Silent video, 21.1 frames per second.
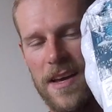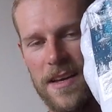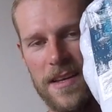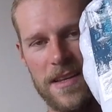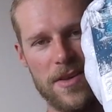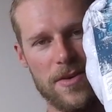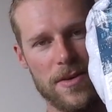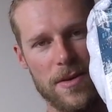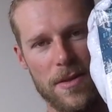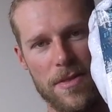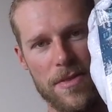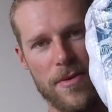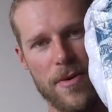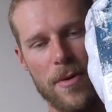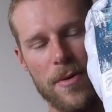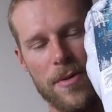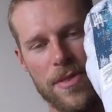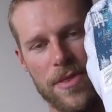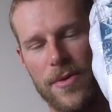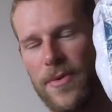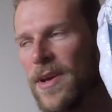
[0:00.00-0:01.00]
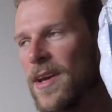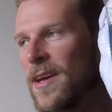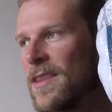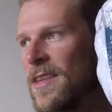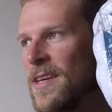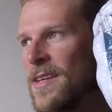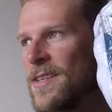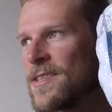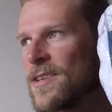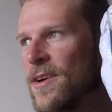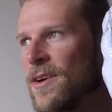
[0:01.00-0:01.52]
You can throw 3 of
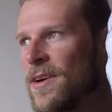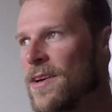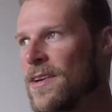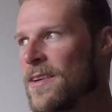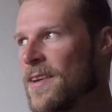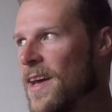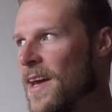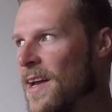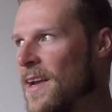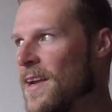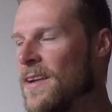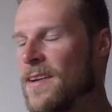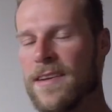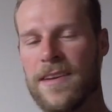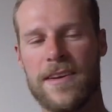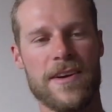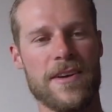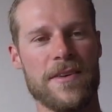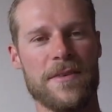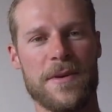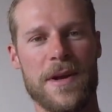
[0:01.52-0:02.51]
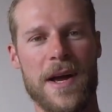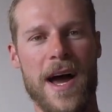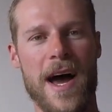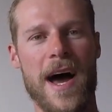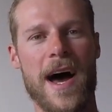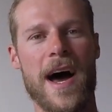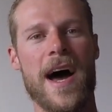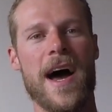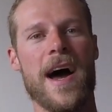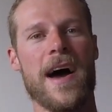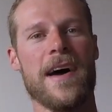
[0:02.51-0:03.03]
these on and you're
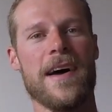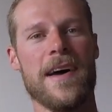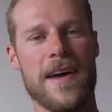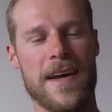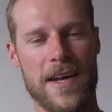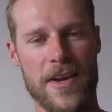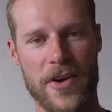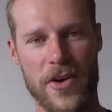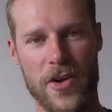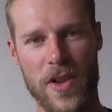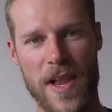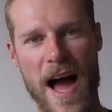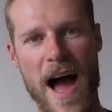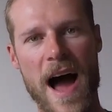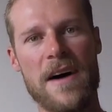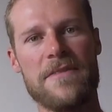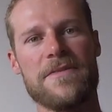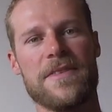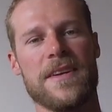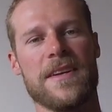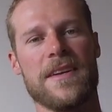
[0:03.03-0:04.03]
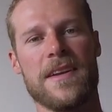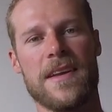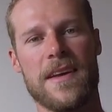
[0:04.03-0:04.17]
laughing.